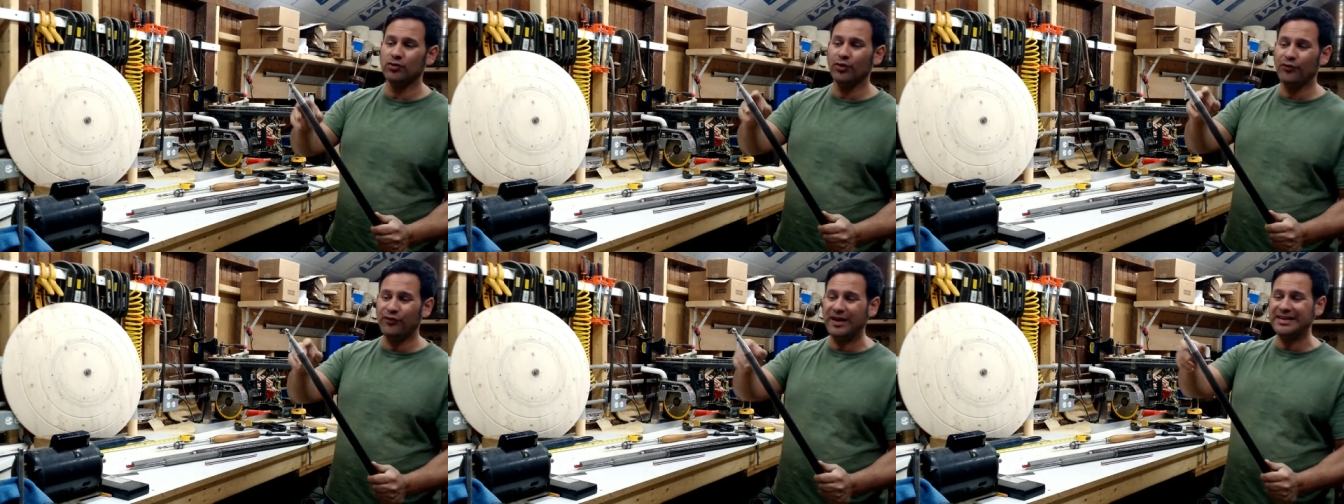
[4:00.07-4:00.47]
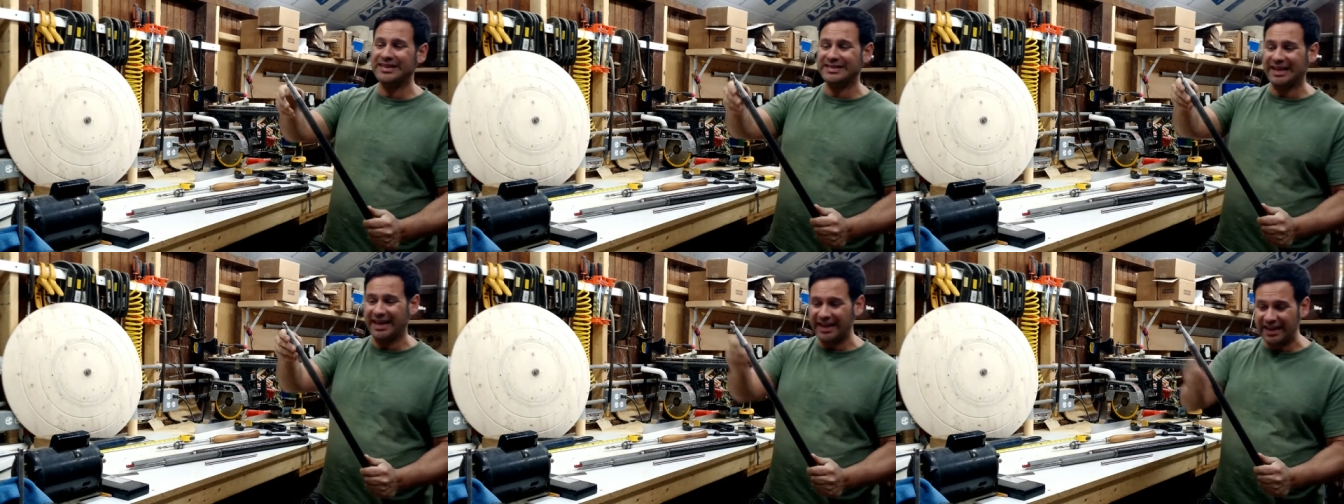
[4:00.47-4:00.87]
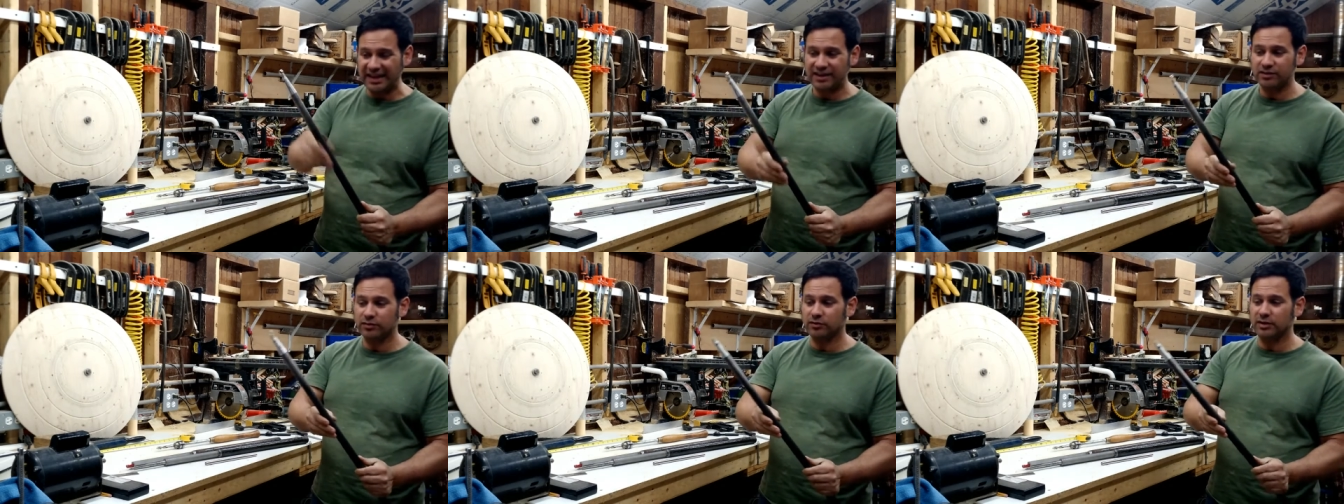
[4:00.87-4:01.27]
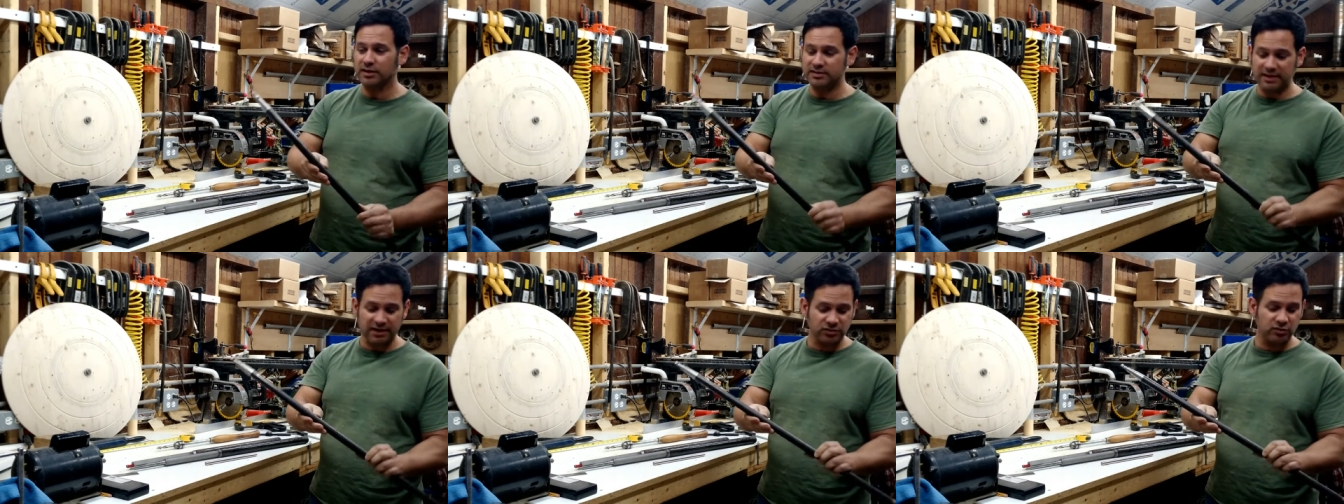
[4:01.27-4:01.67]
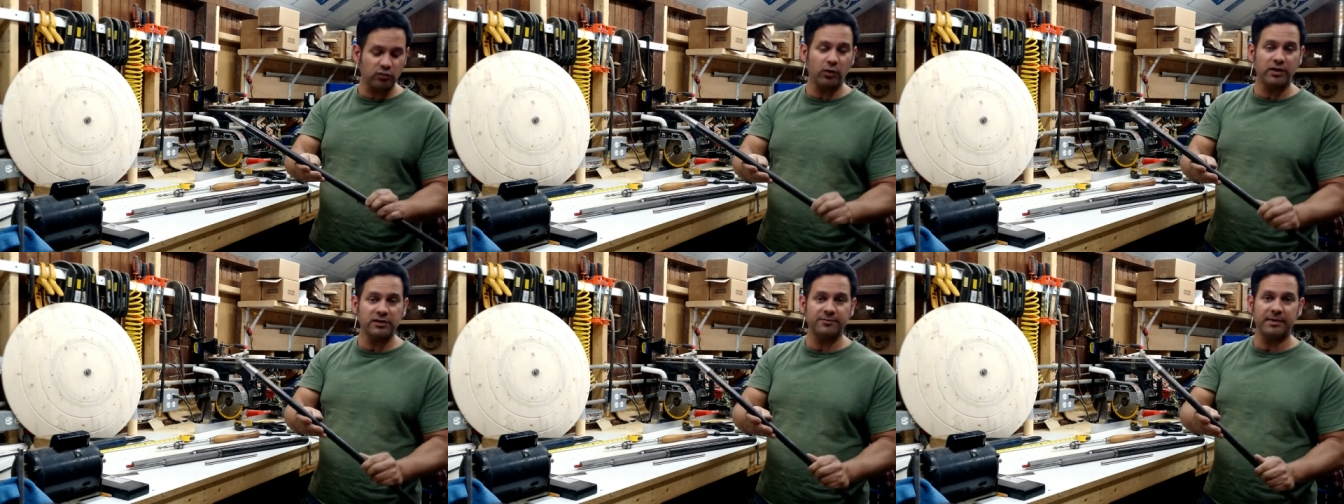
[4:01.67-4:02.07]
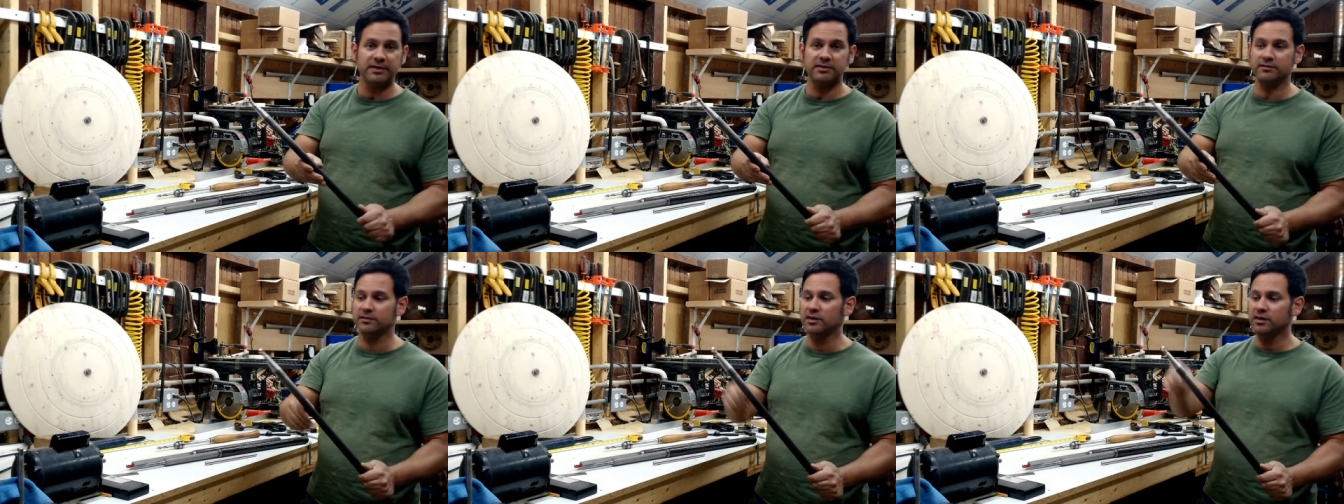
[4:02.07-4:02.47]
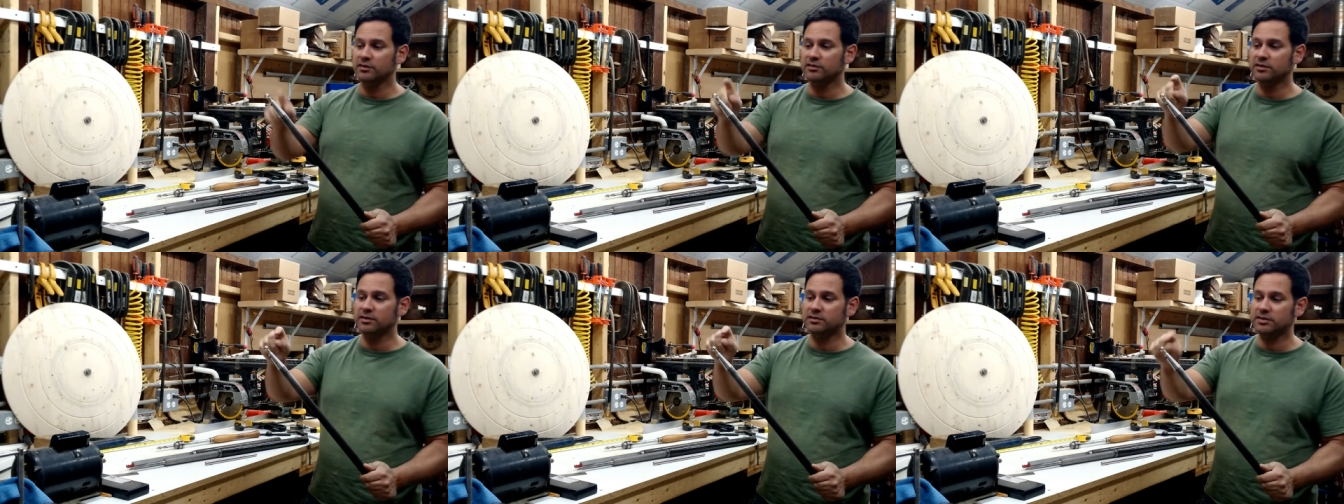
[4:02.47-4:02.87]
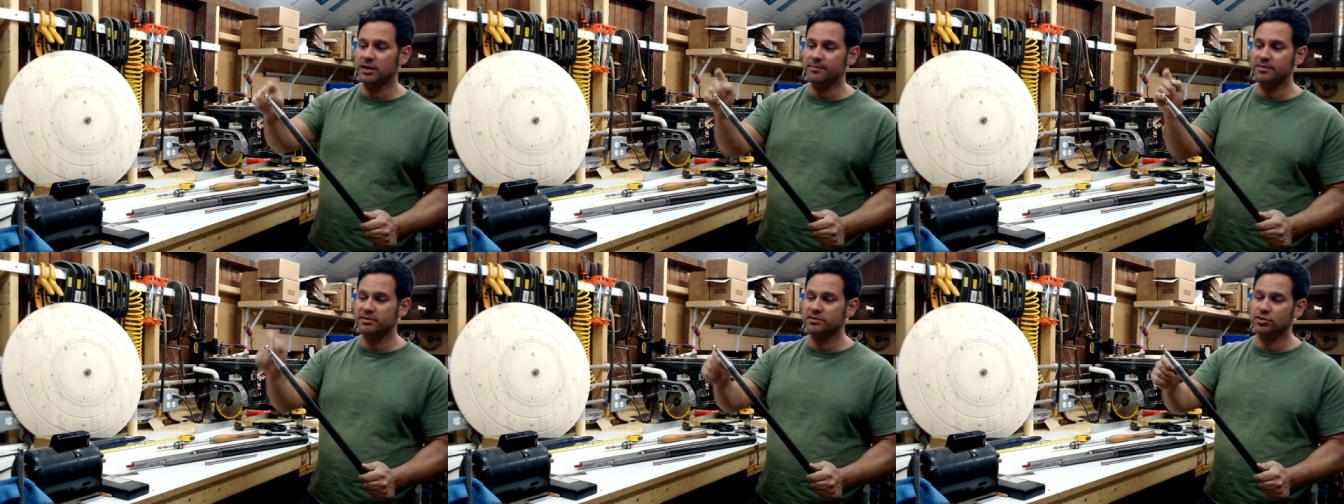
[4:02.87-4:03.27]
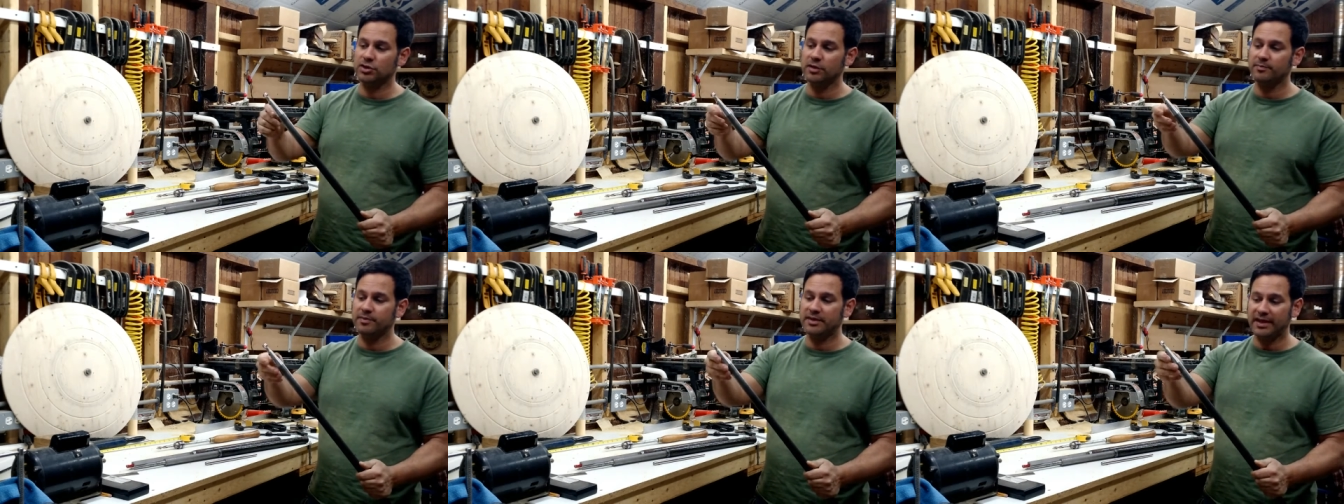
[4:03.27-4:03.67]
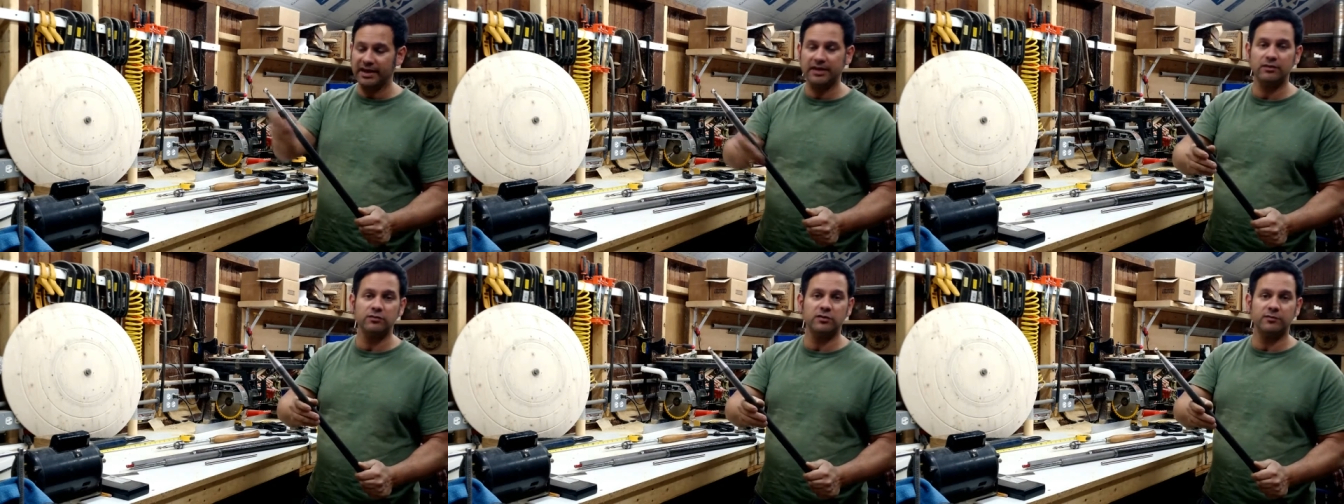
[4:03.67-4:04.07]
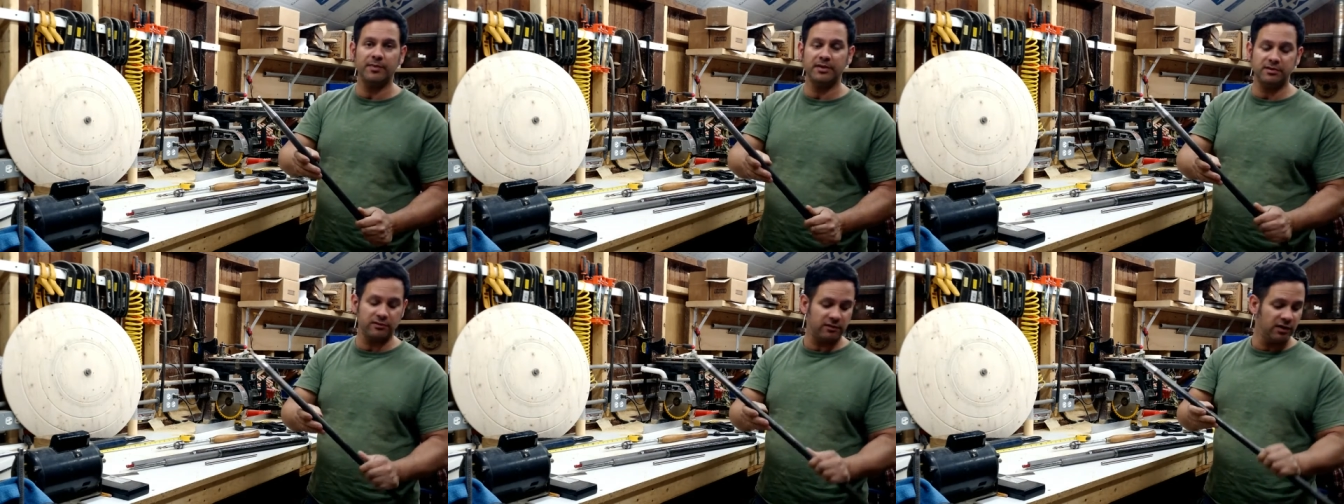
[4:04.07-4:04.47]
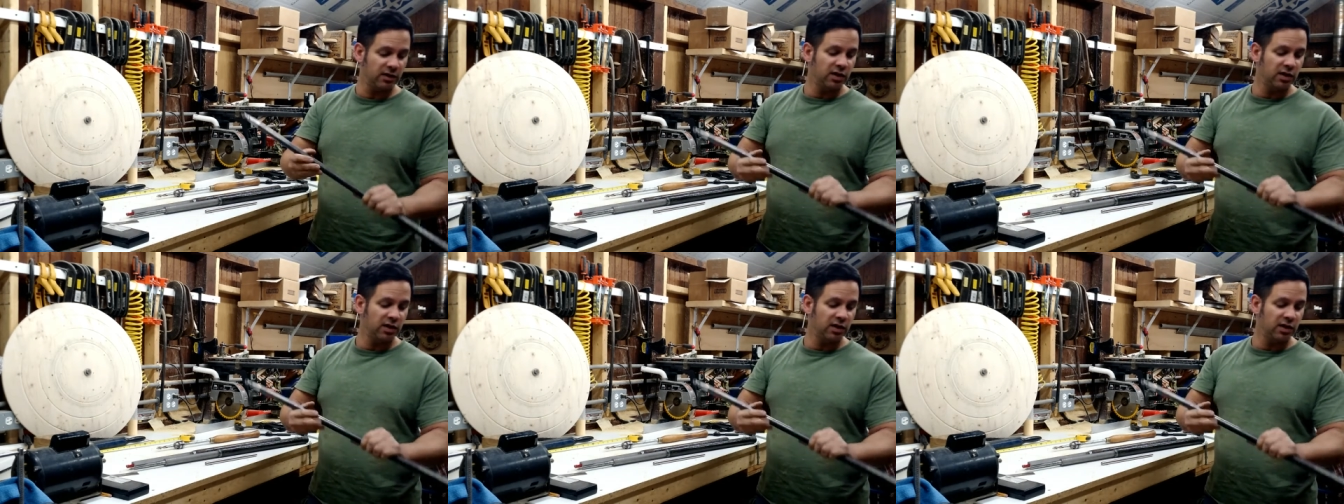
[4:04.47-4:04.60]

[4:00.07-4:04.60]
you'll find that the handle is actually quite expensive. The tip is cheap, but the handle's expensive.